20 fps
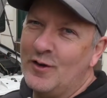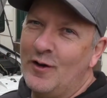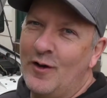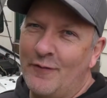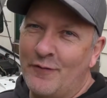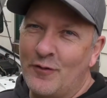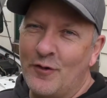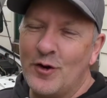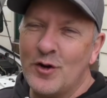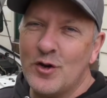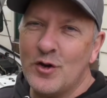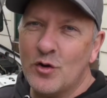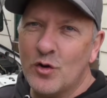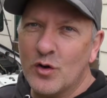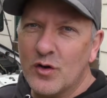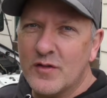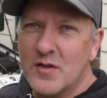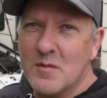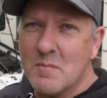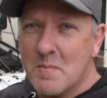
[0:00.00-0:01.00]
I've already
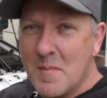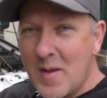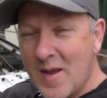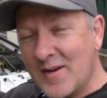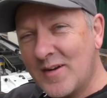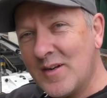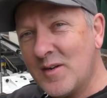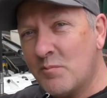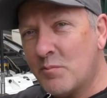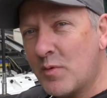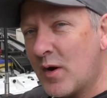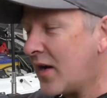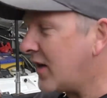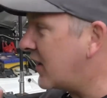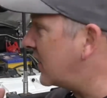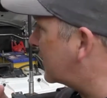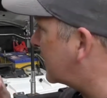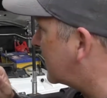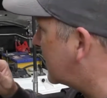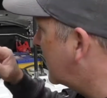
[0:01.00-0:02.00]
ordered the mounting
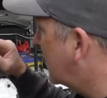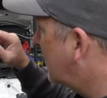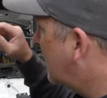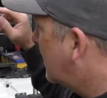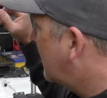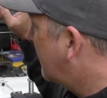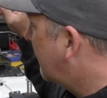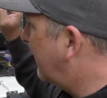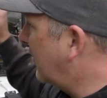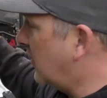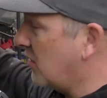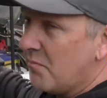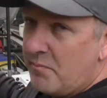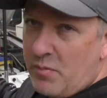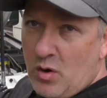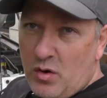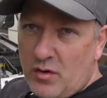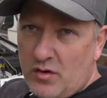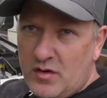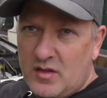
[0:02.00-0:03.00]
brackets for the
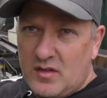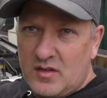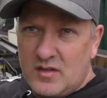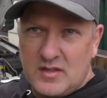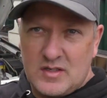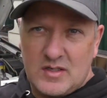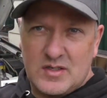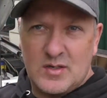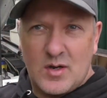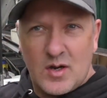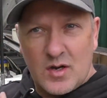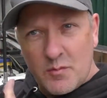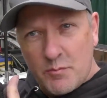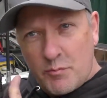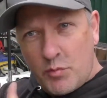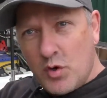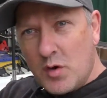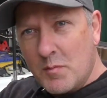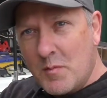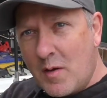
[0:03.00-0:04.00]
bonnet so I can
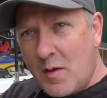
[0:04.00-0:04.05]
put them